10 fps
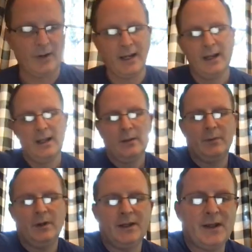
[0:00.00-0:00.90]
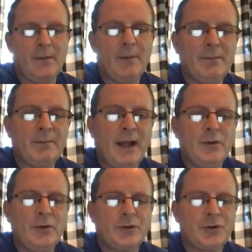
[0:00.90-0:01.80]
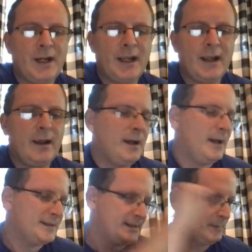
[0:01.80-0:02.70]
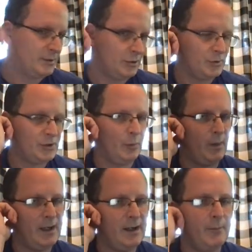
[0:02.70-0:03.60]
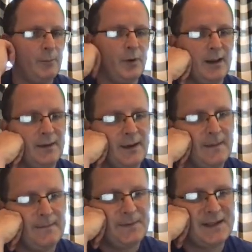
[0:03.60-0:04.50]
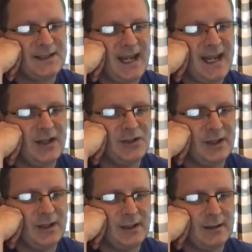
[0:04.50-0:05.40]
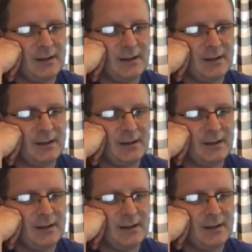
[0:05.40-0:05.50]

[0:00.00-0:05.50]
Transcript: right? But by doing a trig substitution, we ended up with this tangent,